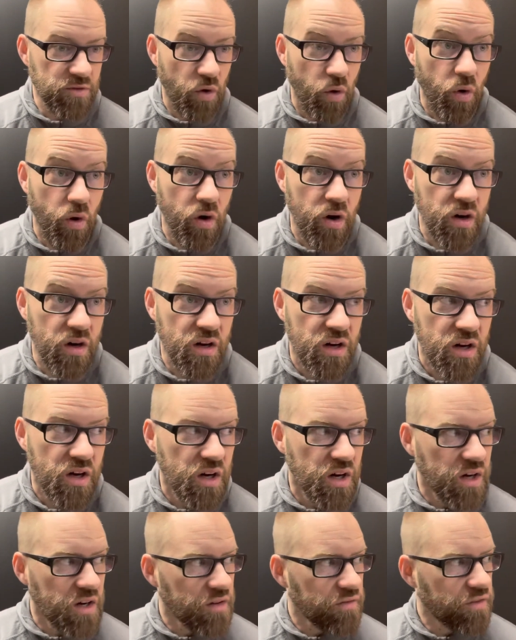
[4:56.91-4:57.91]
or
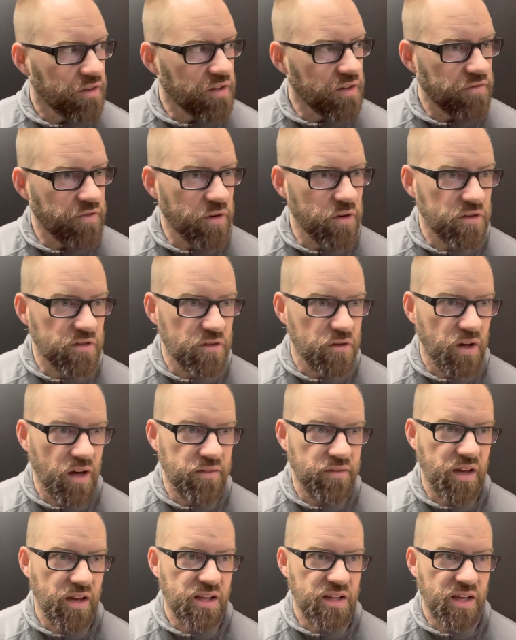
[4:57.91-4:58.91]
for the folks who have
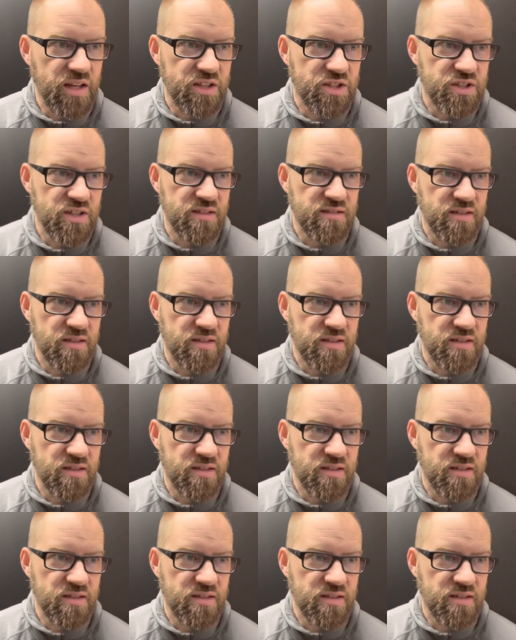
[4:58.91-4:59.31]
ADHD